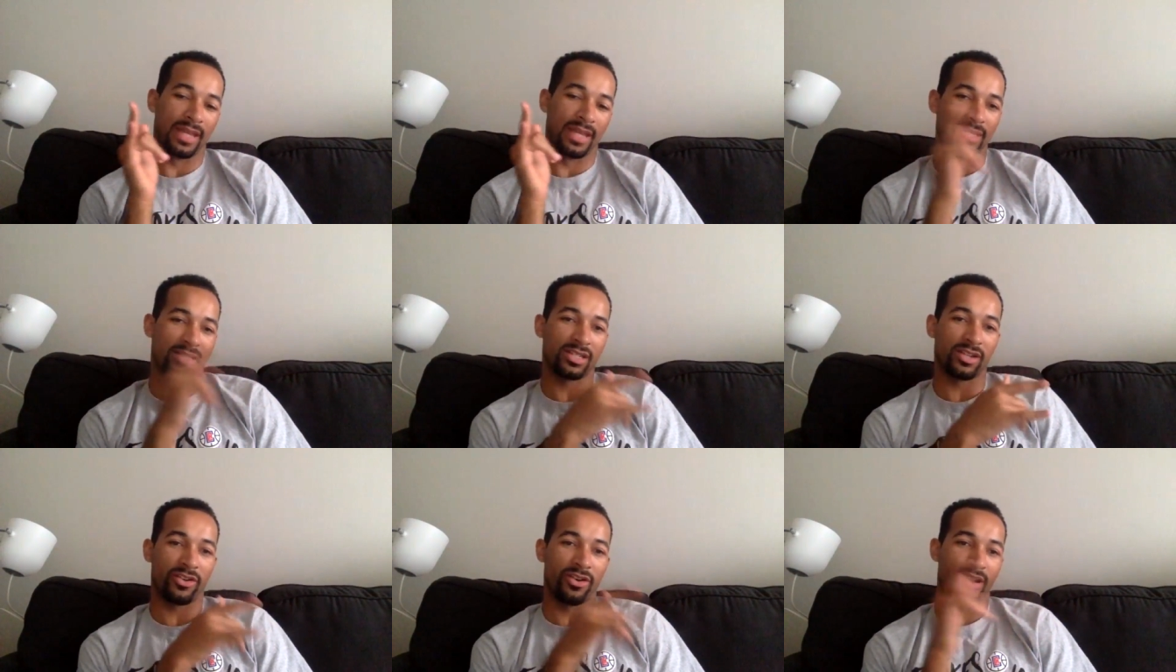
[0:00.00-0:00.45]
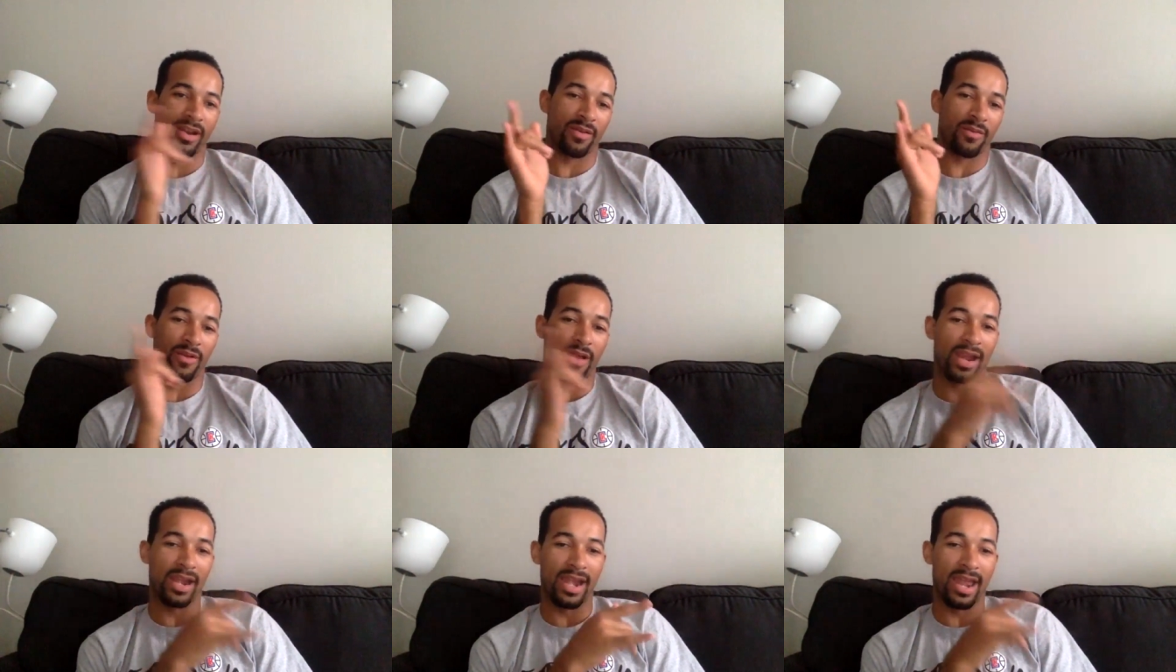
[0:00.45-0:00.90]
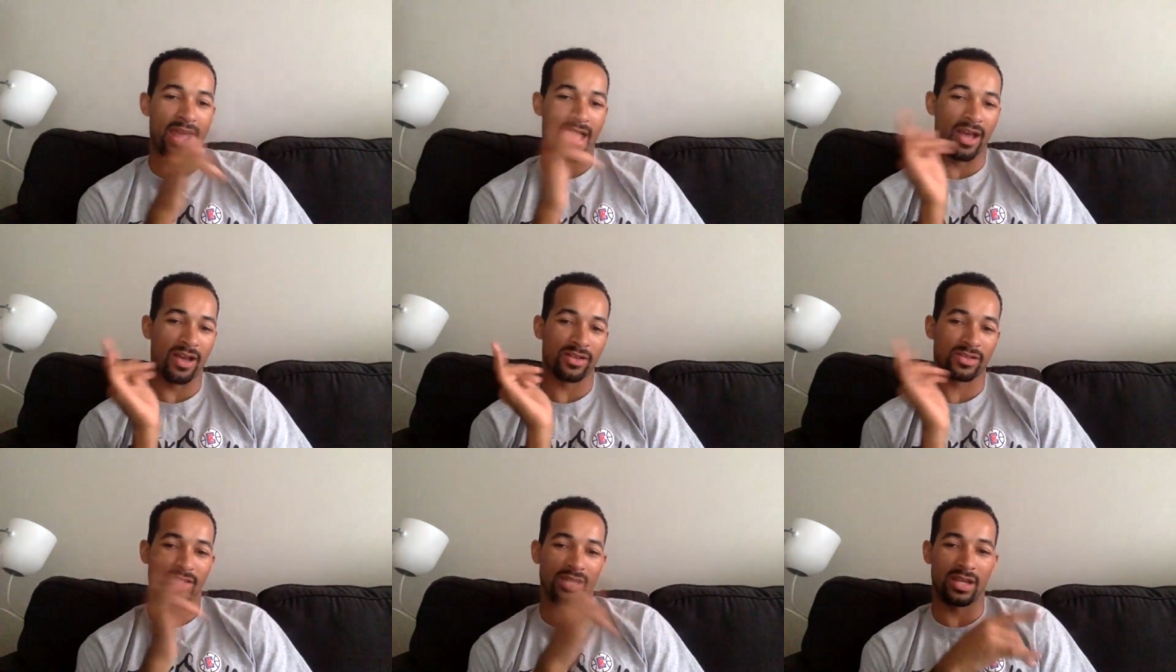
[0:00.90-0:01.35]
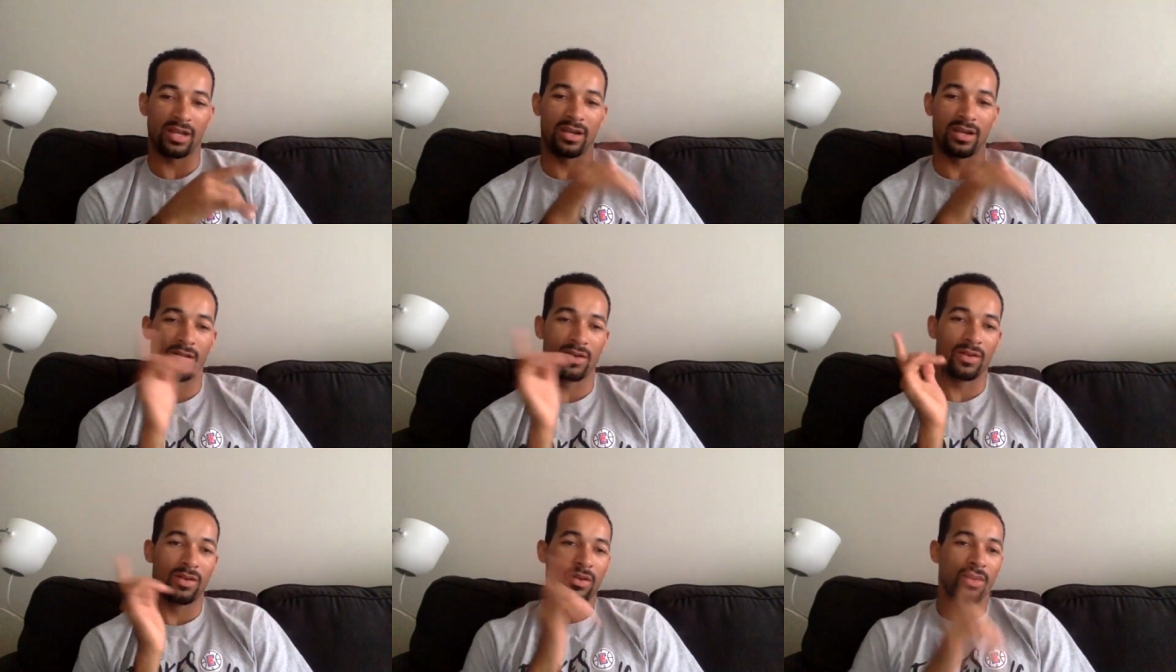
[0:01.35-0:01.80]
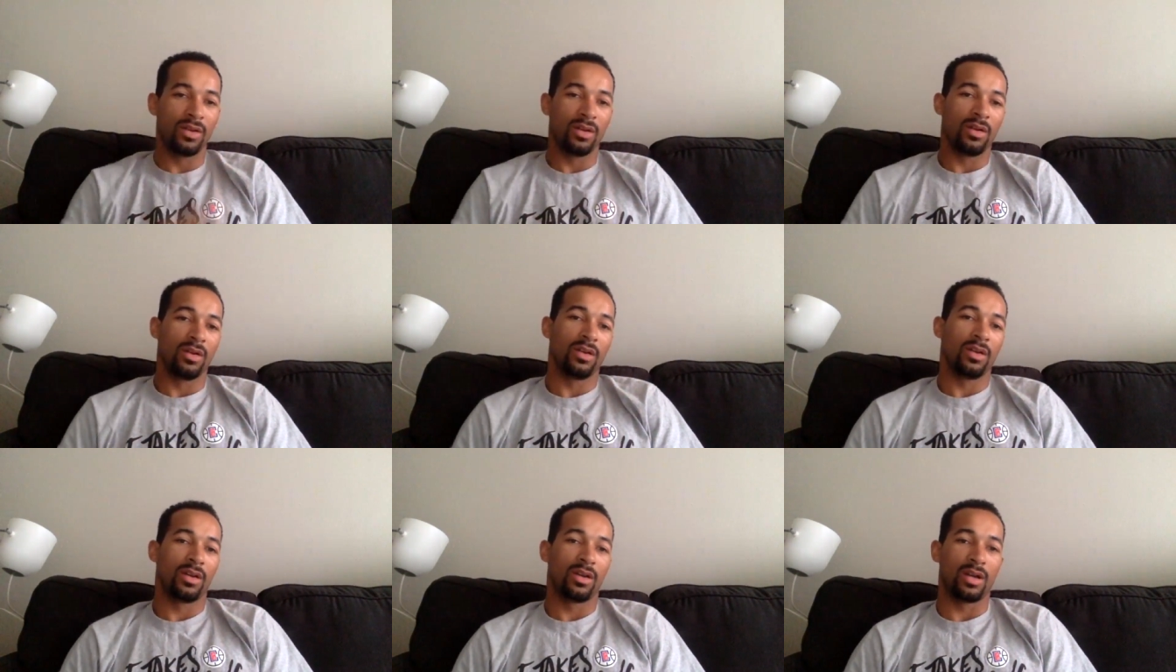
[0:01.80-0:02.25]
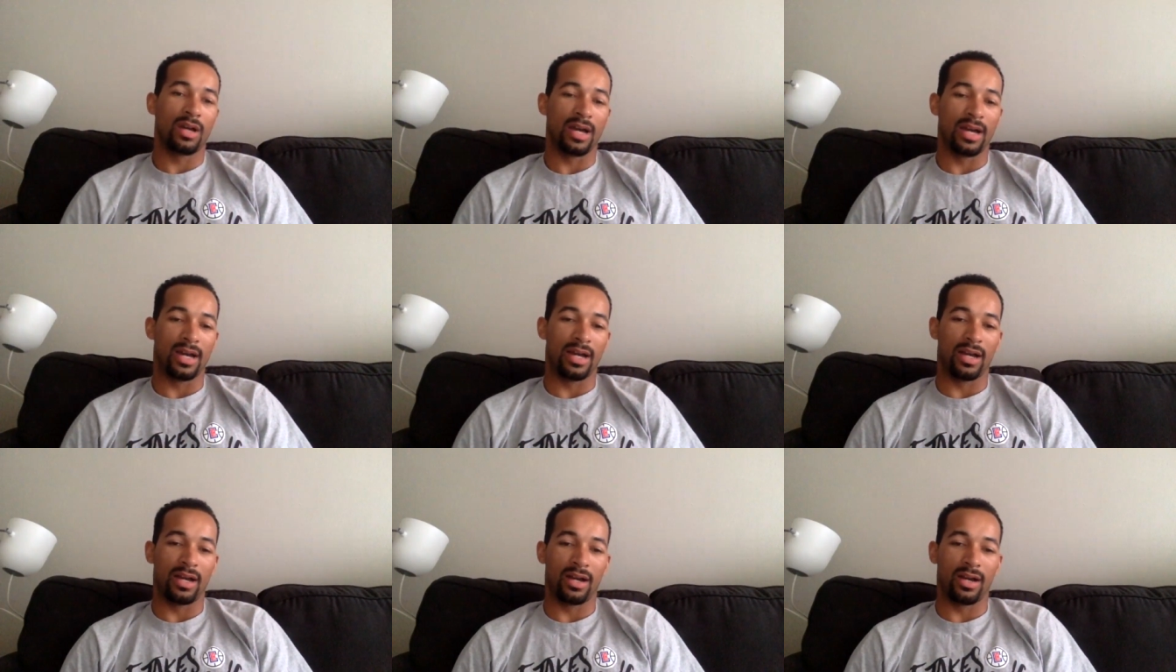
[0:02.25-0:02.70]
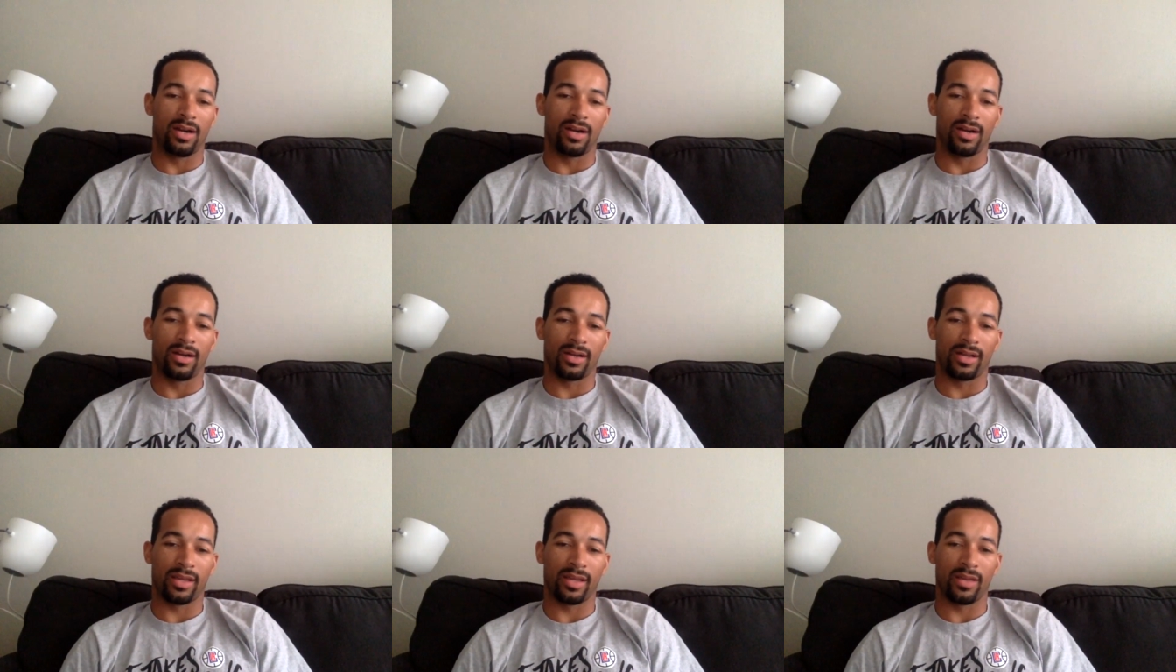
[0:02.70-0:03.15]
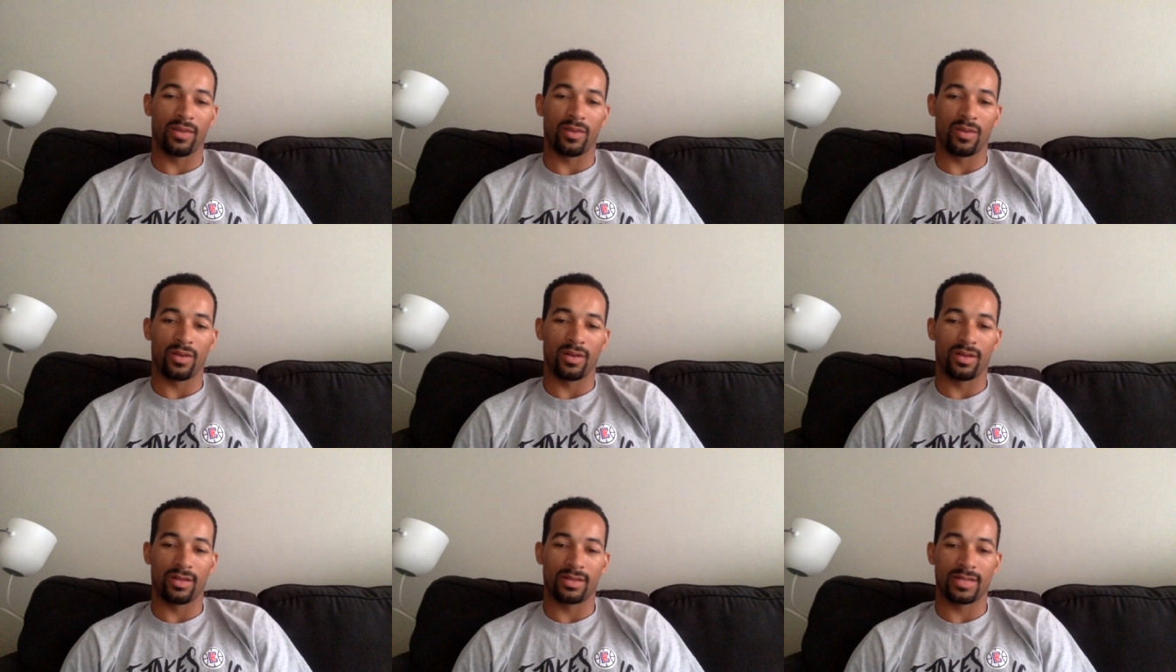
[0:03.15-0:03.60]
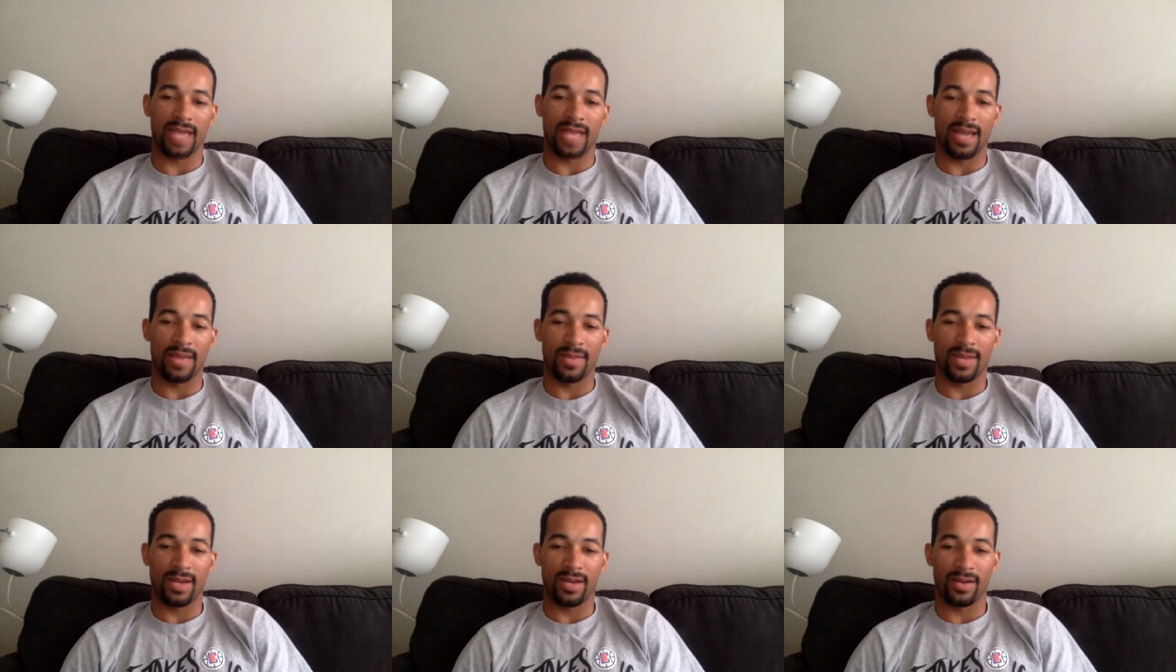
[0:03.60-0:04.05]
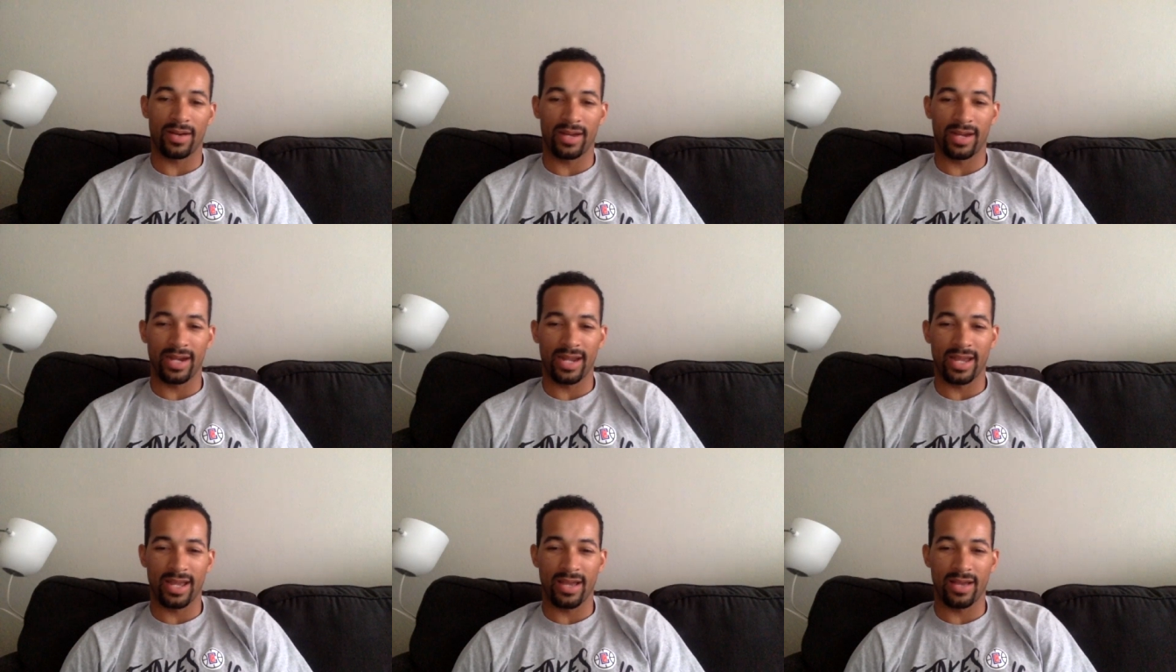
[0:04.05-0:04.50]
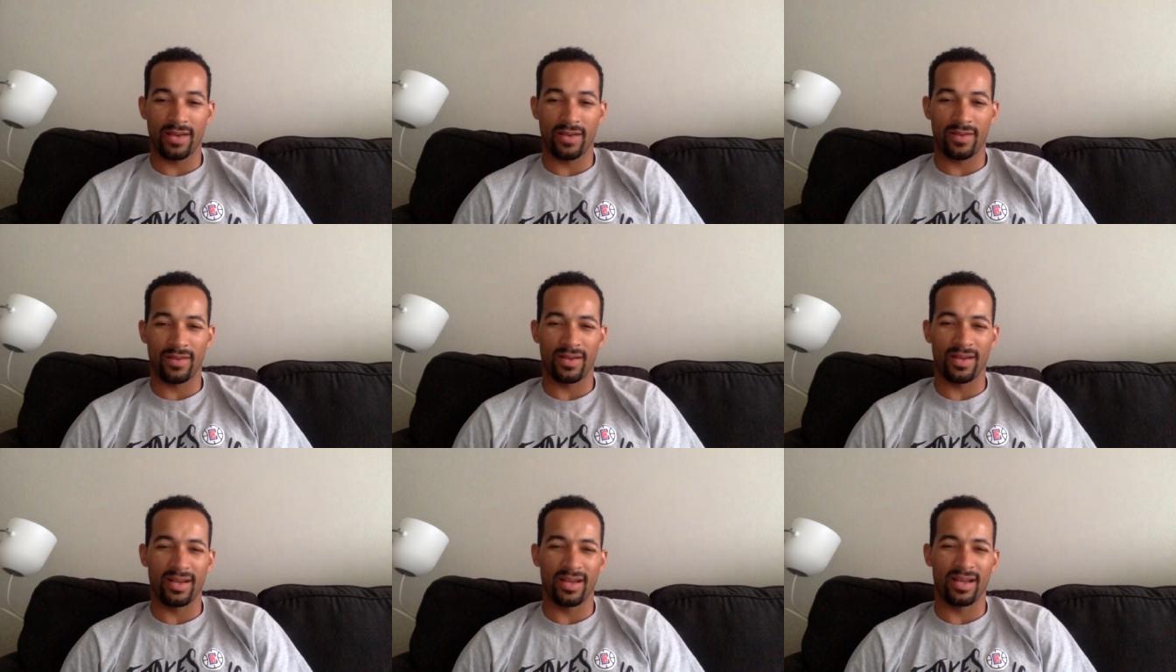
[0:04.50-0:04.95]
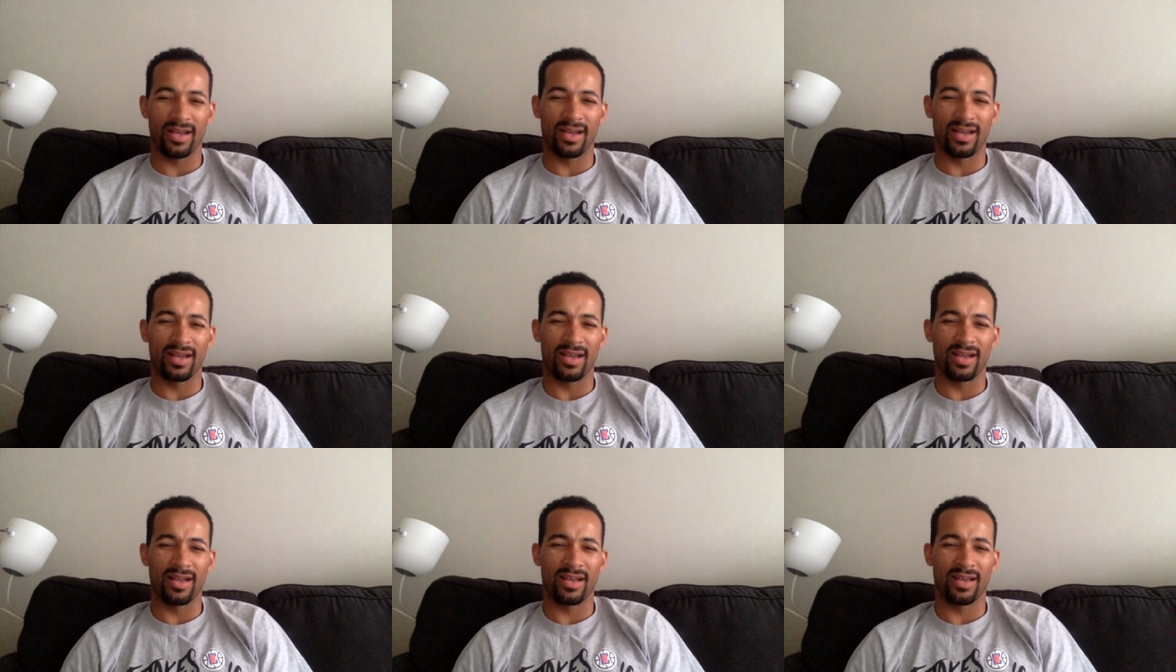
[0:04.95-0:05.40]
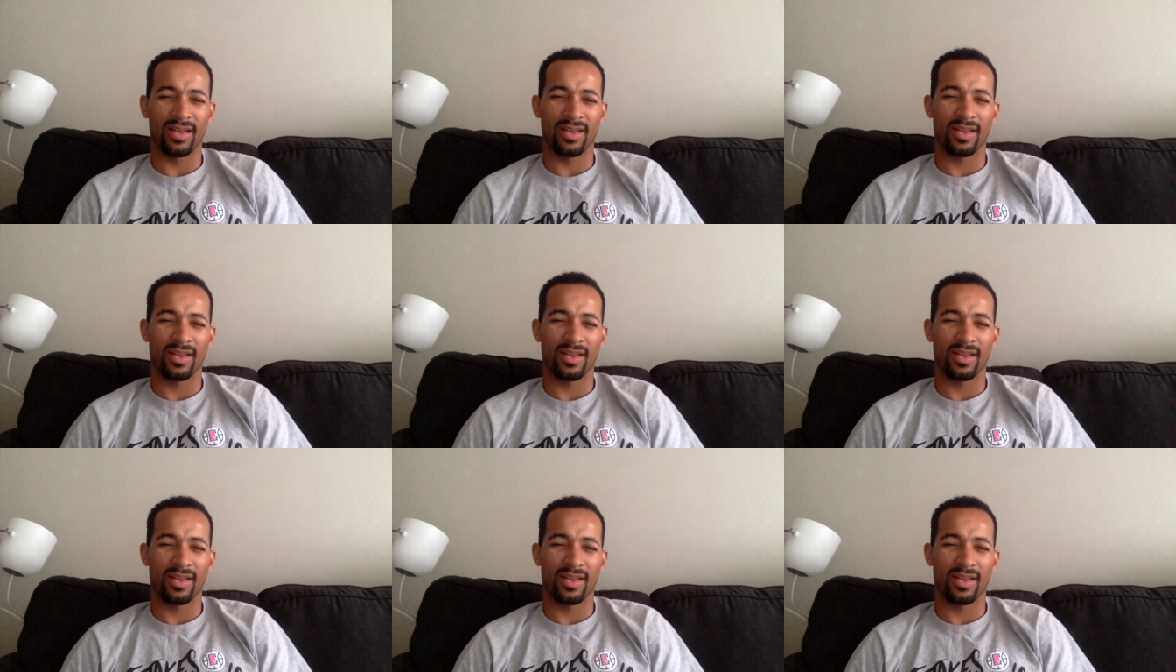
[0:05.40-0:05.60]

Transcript: Instagram right now, so uh, again, we're on a timeout right now. Uh,